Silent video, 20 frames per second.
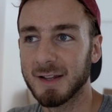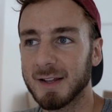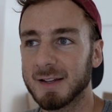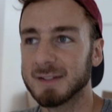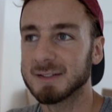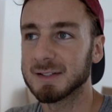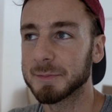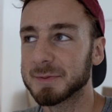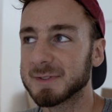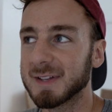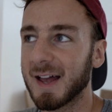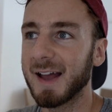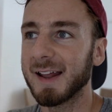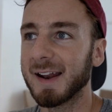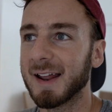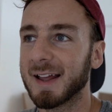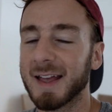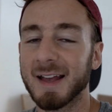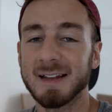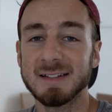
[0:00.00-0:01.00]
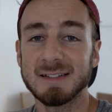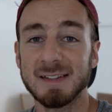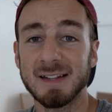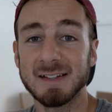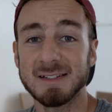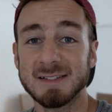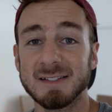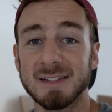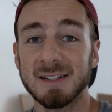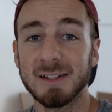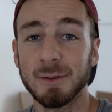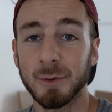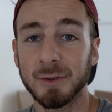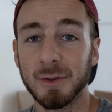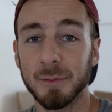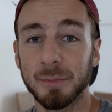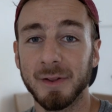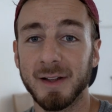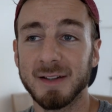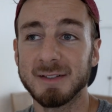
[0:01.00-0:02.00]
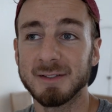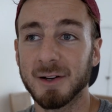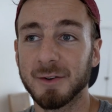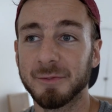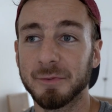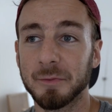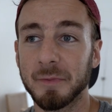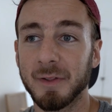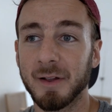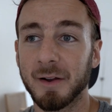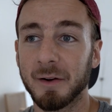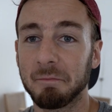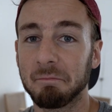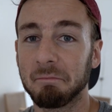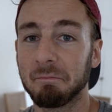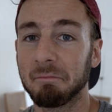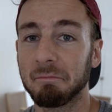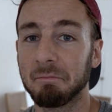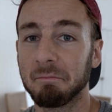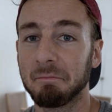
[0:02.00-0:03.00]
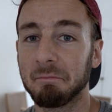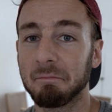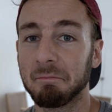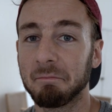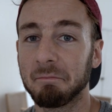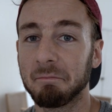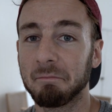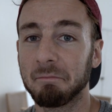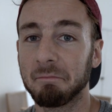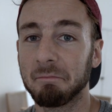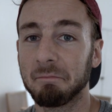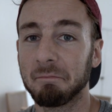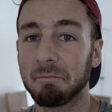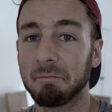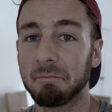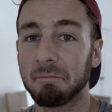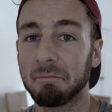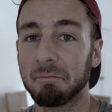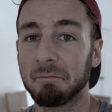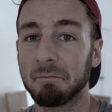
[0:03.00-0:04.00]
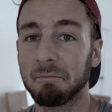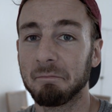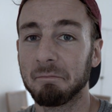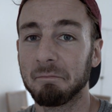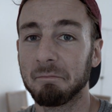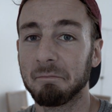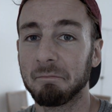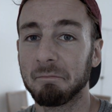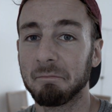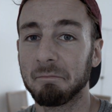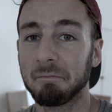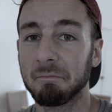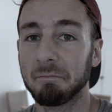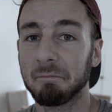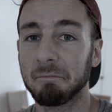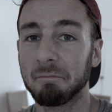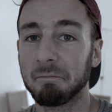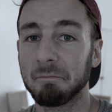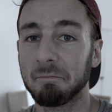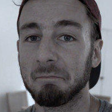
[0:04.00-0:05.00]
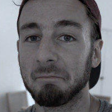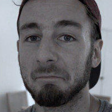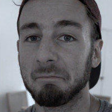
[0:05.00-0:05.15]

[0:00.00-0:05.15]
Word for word: subside, I guess, then see what the plans are from there. And this is where everything